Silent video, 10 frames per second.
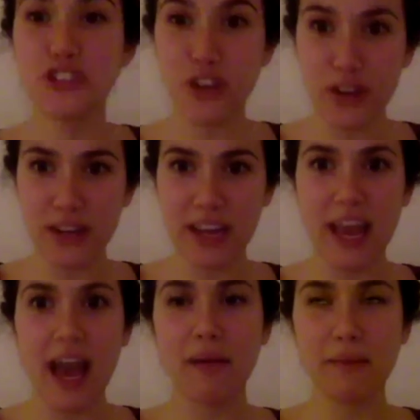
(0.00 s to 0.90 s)
should,
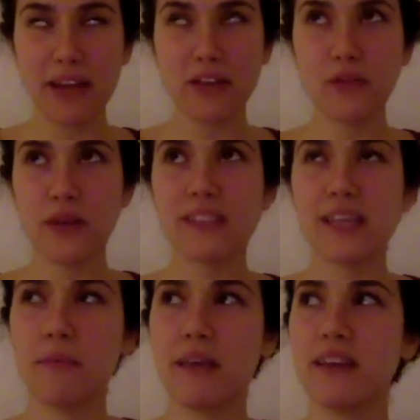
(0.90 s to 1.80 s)
I'm glad you raised
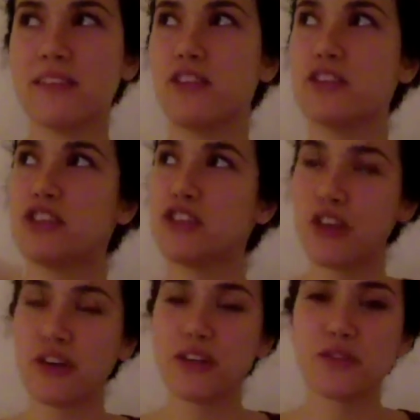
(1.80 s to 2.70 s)
that because the
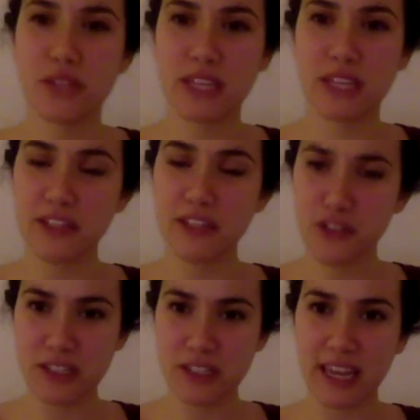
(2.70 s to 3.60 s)
should is really
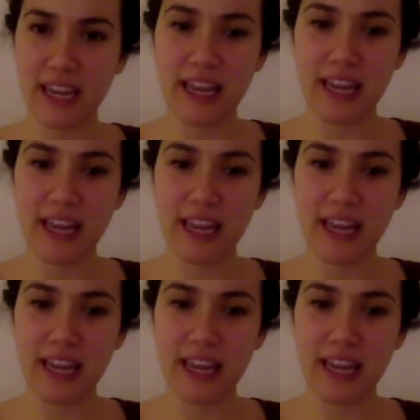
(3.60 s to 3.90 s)
interesting.